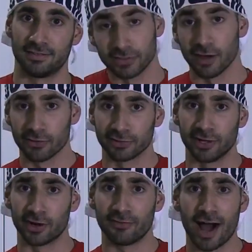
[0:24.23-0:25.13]
Now there are a
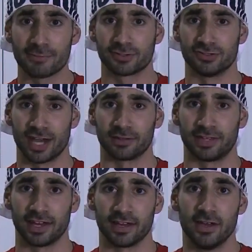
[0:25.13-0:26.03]
ton of options out
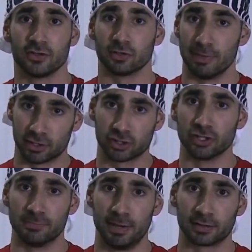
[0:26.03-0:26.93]
there, so make sure
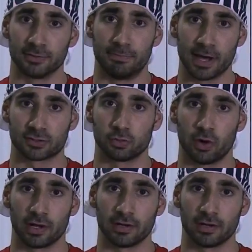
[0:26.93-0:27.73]
you pick the best one.